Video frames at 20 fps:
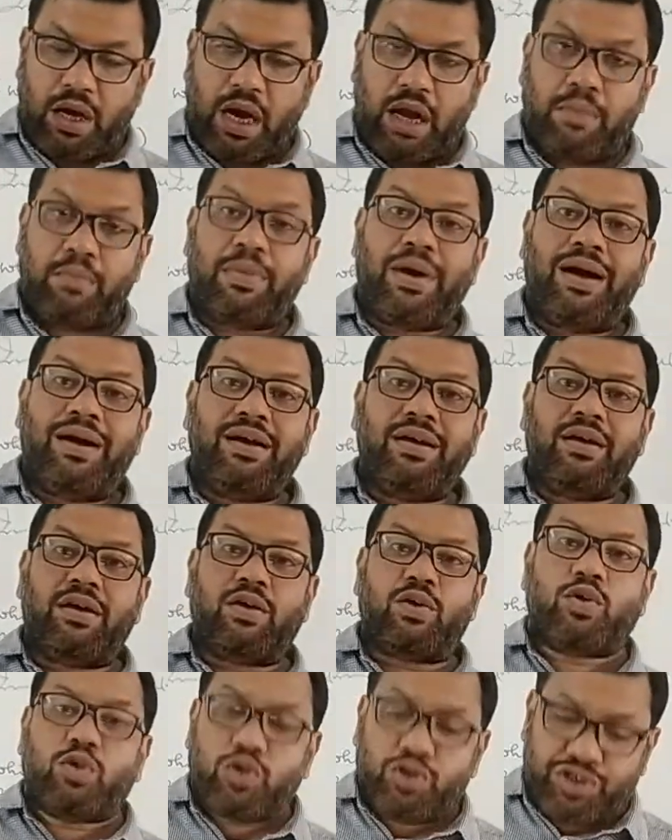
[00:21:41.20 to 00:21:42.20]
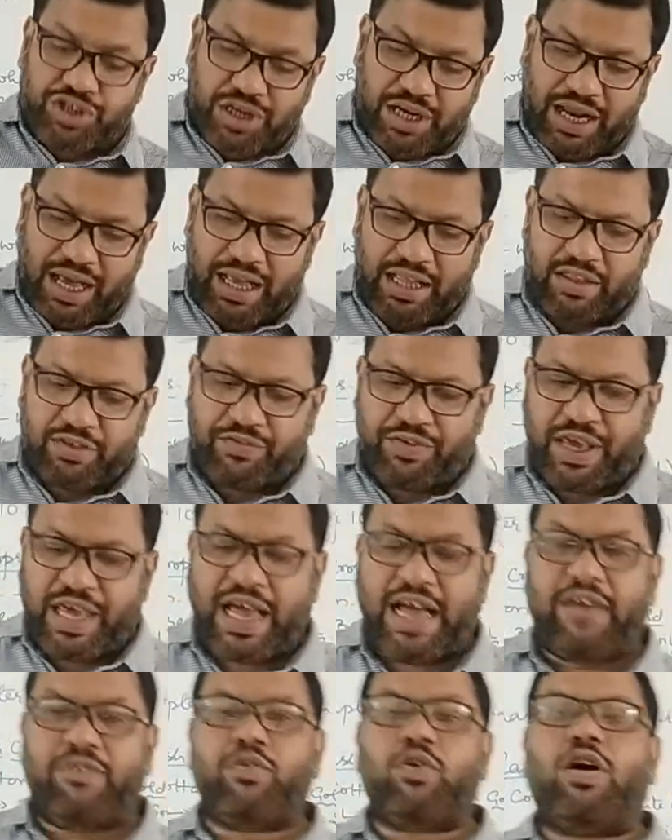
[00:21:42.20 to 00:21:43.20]
Among Gujarat, we
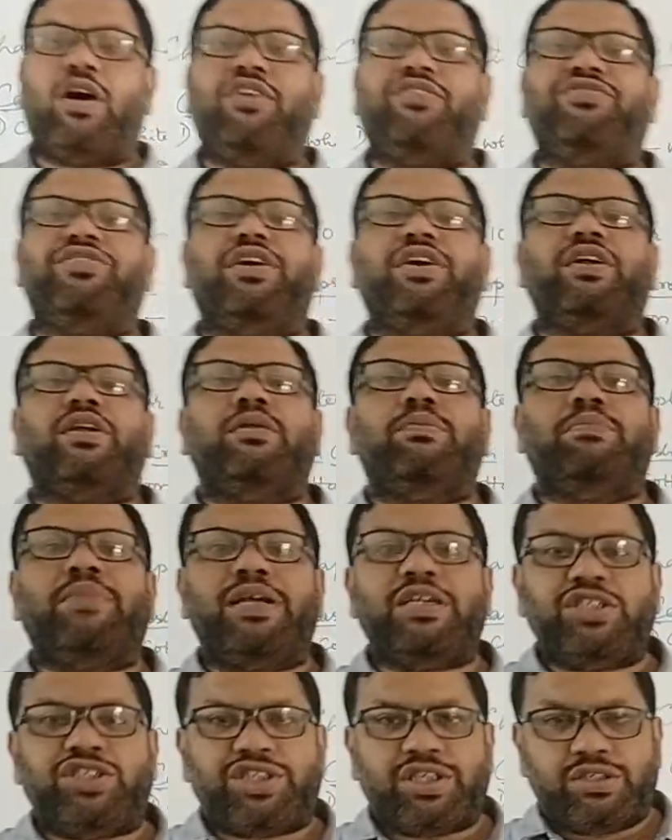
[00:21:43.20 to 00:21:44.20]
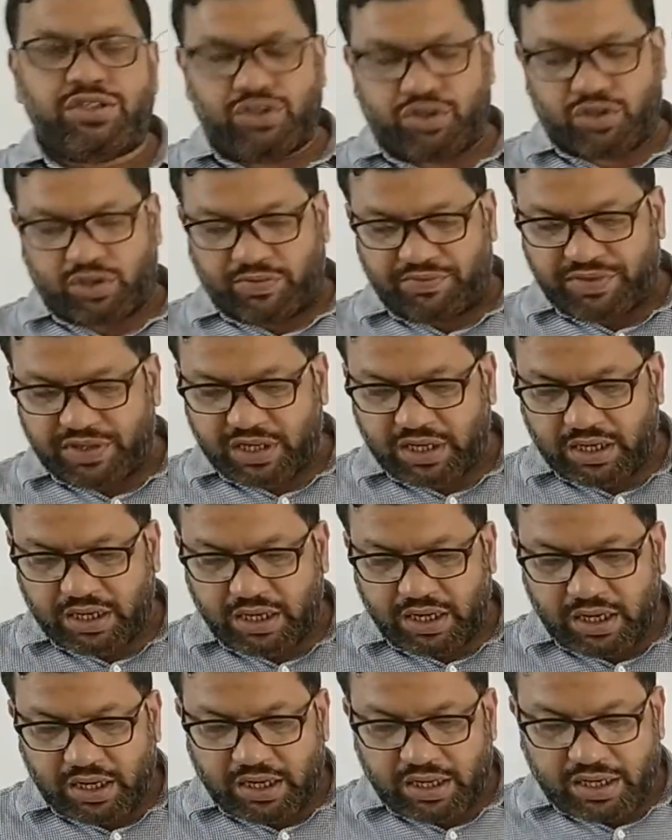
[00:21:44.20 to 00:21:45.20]
have got certain mentions of
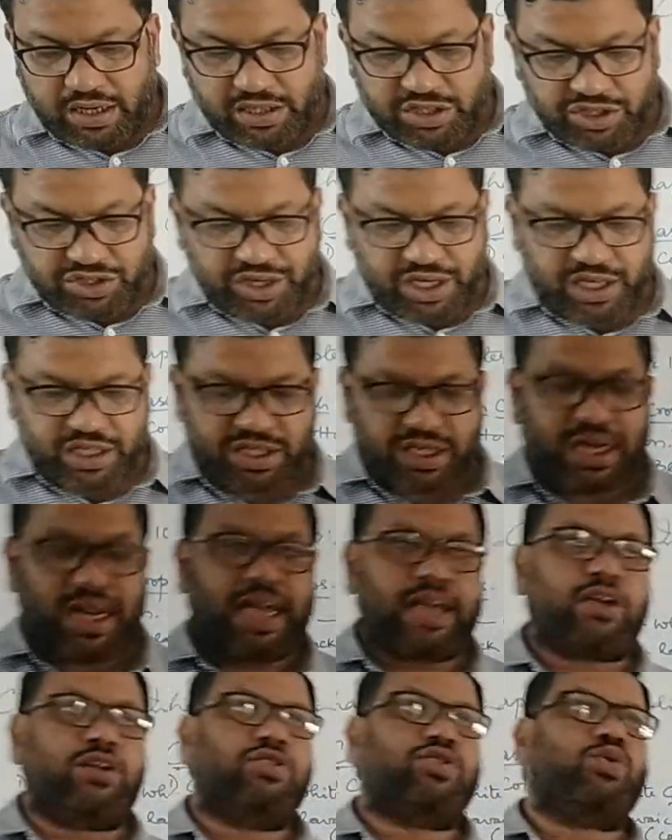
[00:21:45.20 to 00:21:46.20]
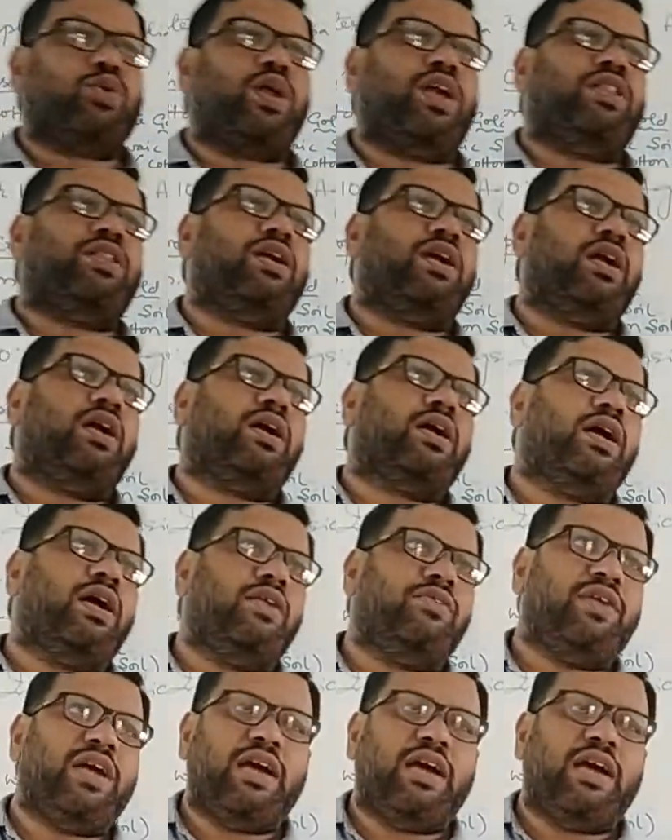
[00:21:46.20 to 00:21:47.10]
the districts like the Surendranagar.